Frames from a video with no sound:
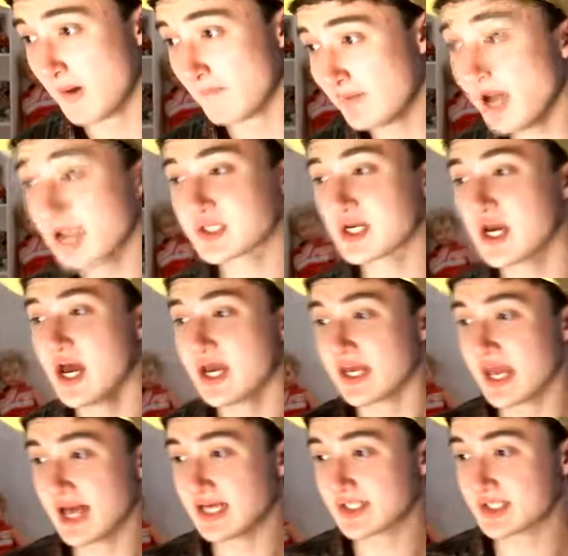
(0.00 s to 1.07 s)
but he
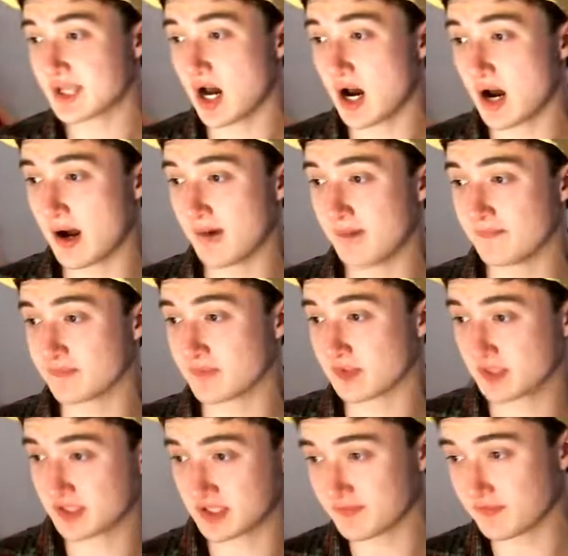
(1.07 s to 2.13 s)
has,
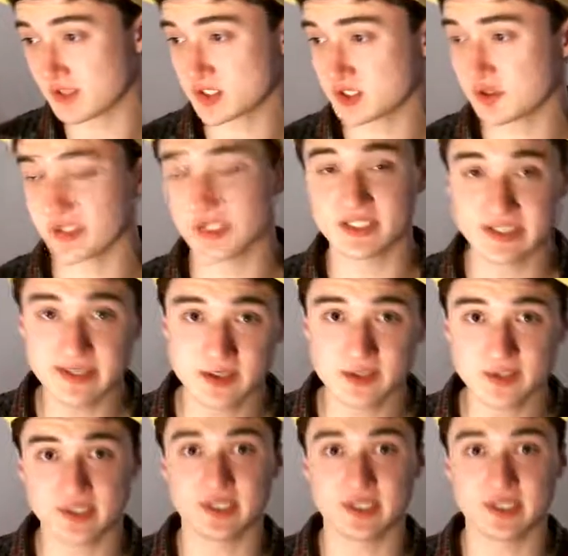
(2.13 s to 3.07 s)
the differential in kills